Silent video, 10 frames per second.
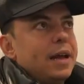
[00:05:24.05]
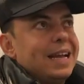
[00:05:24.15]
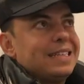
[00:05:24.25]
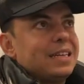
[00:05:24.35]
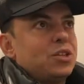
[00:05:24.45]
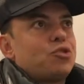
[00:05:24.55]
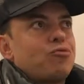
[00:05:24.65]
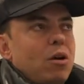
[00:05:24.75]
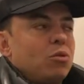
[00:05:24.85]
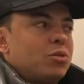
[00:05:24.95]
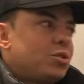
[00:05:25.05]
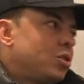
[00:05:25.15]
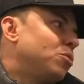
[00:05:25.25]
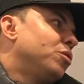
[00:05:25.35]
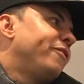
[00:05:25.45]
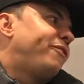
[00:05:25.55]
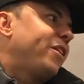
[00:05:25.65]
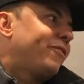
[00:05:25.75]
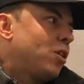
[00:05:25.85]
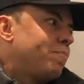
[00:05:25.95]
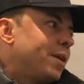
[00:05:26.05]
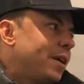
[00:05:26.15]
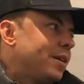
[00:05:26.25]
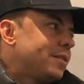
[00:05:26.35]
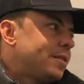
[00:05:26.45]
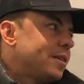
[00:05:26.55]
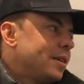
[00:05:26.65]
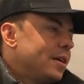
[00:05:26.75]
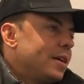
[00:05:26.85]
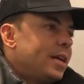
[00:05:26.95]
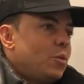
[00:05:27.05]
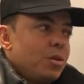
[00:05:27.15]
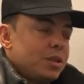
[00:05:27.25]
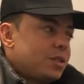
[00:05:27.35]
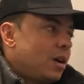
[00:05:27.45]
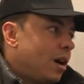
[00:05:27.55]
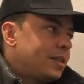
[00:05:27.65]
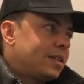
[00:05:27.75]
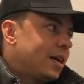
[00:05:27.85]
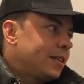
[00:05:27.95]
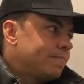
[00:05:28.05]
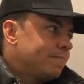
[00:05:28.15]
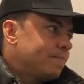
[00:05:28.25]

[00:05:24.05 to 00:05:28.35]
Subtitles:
He's going to struggle to do more than 50 odd minutes. He wouldn't have started today.